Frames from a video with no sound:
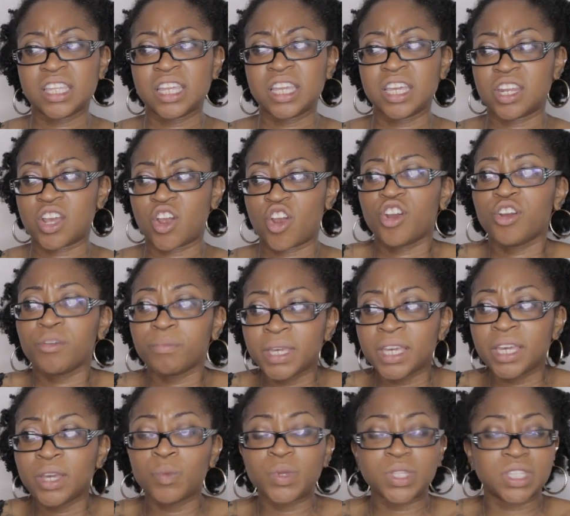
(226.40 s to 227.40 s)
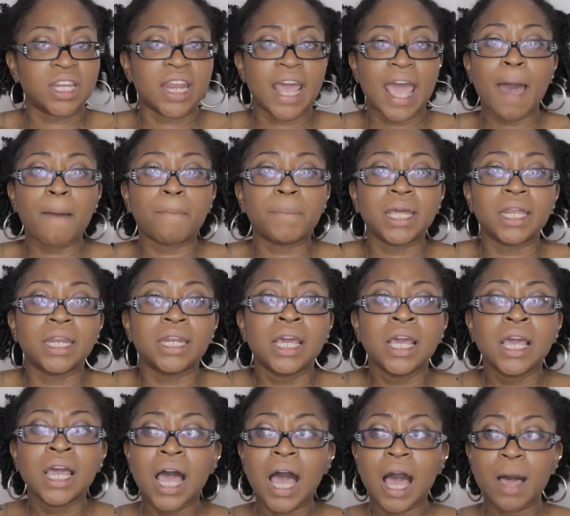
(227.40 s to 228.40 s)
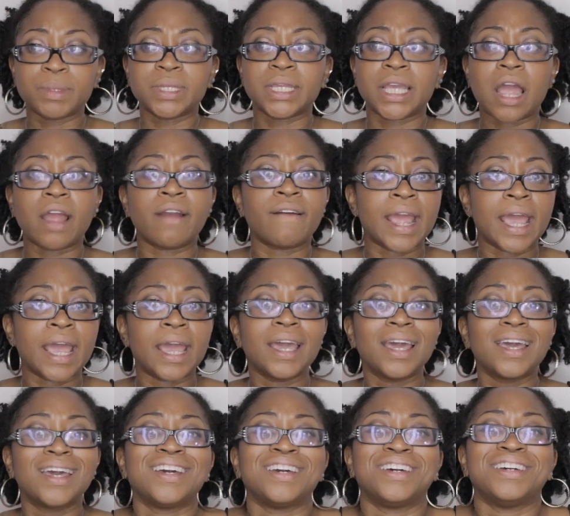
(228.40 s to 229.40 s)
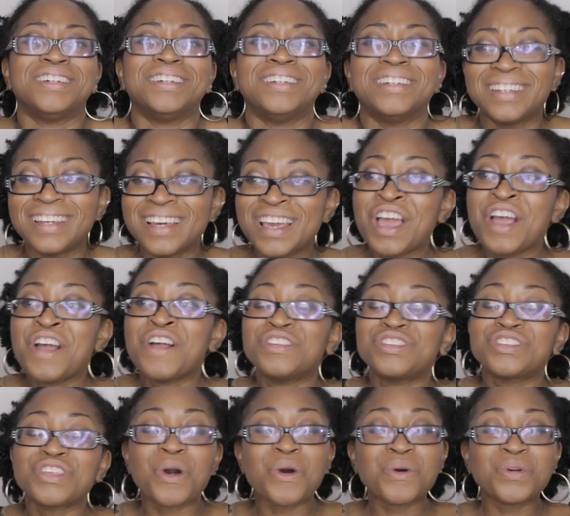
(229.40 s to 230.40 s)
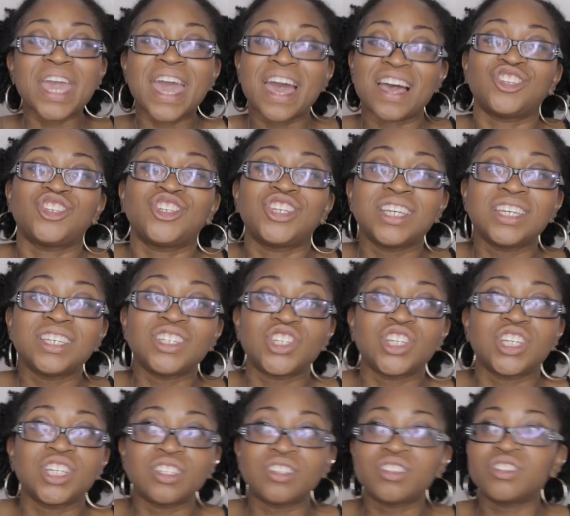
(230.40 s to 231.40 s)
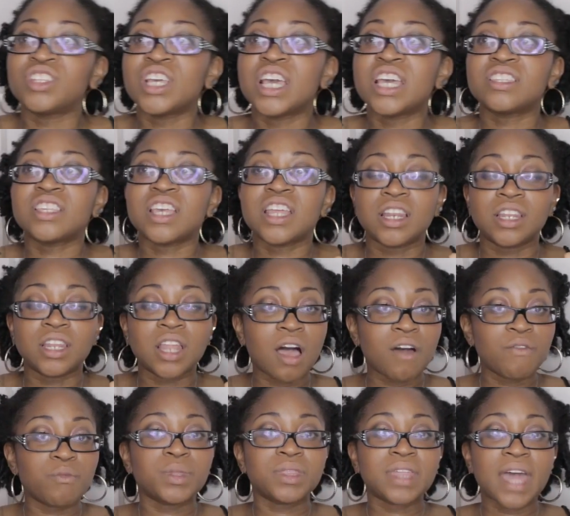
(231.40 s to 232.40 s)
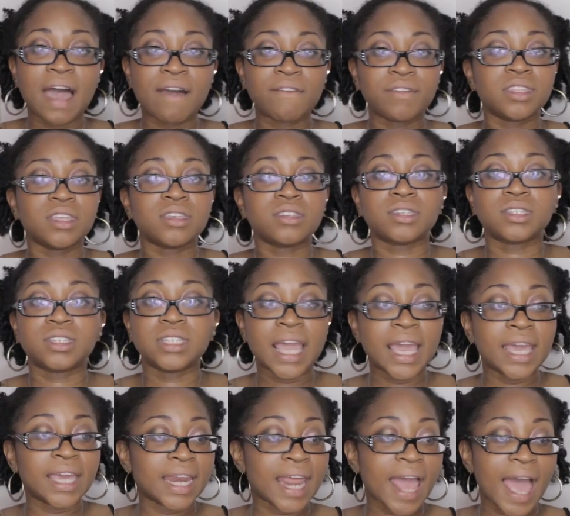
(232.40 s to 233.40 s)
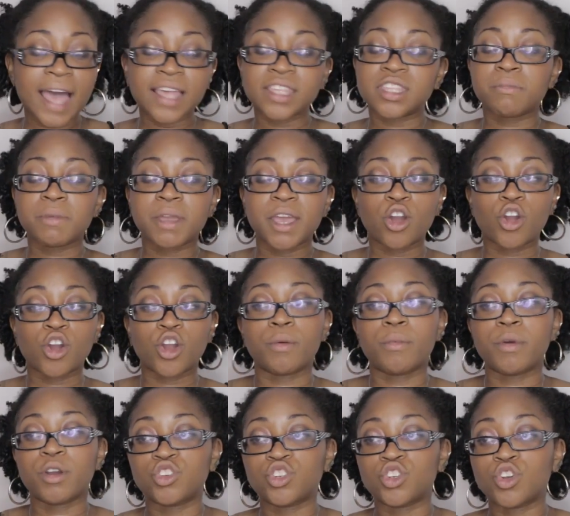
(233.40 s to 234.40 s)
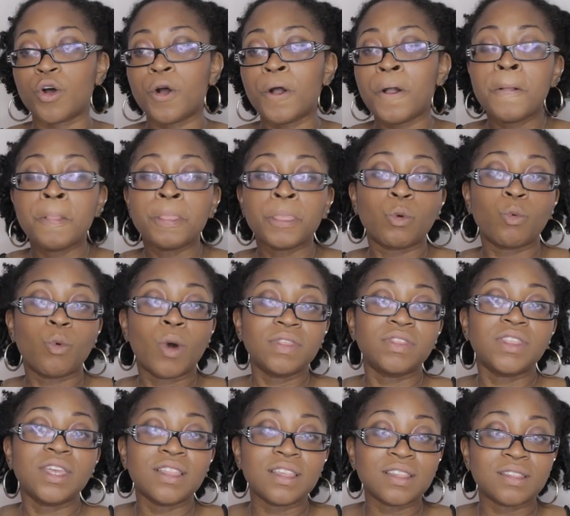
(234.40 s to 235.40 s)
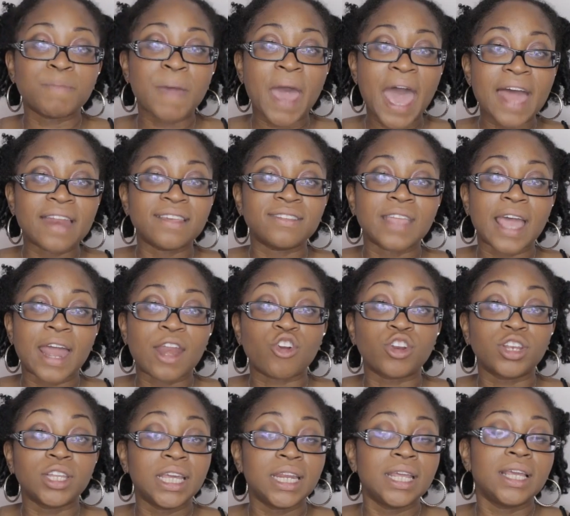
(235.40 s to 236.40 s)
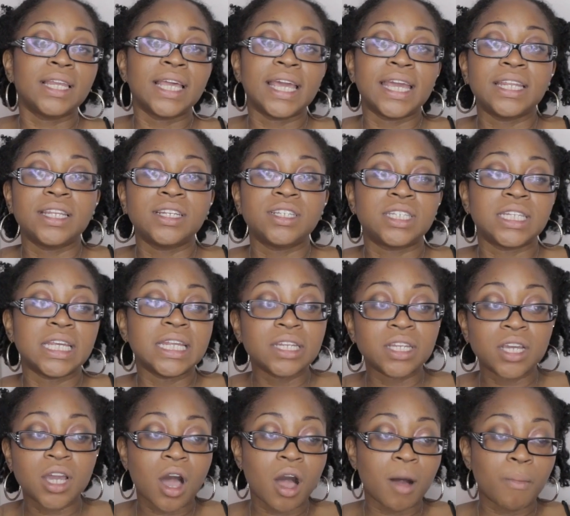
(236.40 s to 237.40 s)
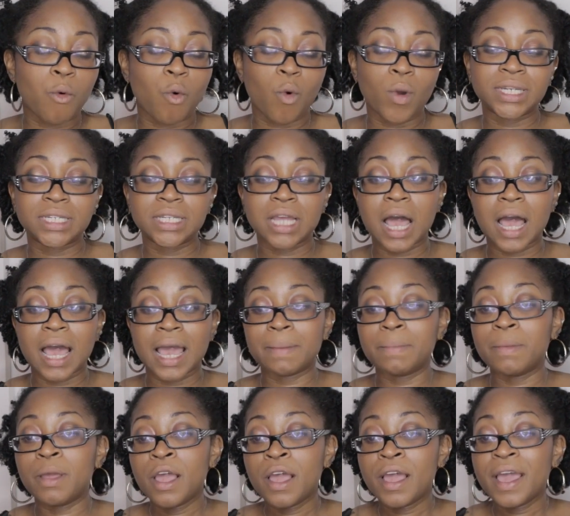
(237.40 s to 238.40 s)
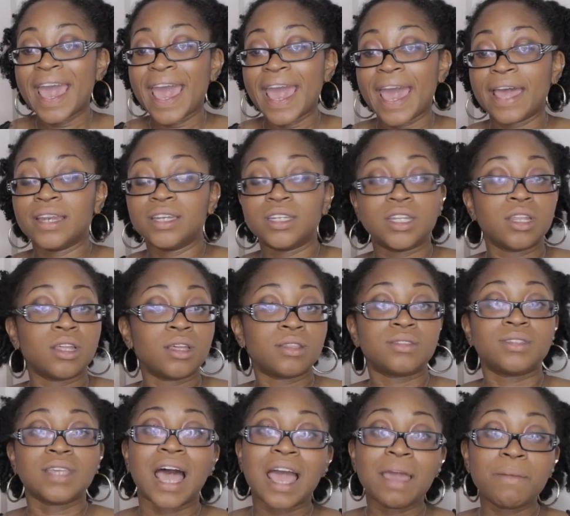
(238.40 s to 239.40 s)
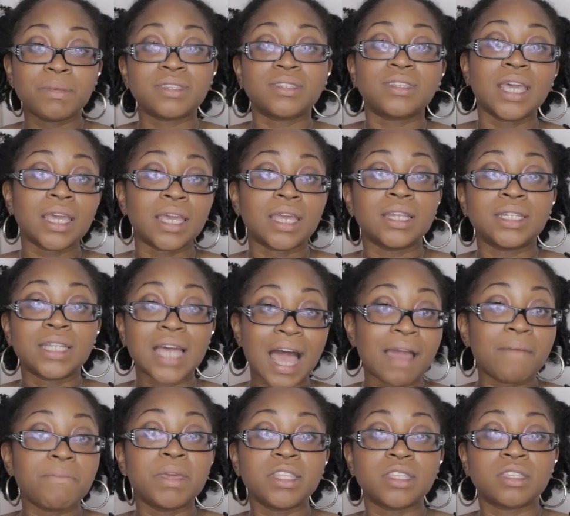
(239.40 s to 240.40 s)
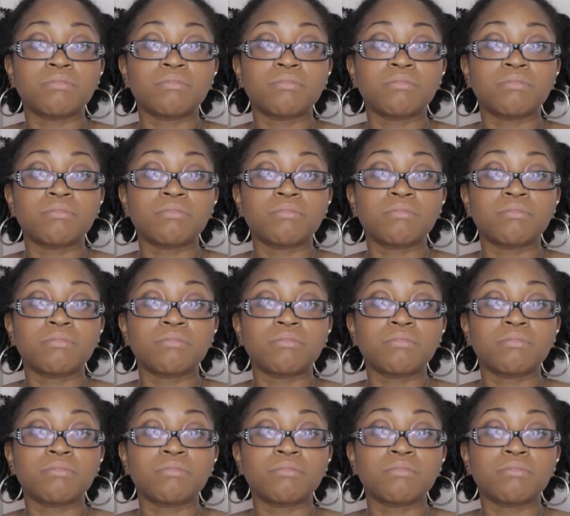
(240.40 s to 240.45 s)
gonna hurt me? What's gonna happen? I was like, all right. So yeah, she is in love with having this snake. It has to be in her commercial. One thing that's bad is that her leading lady didn't come on time, and the time is ticking. Time means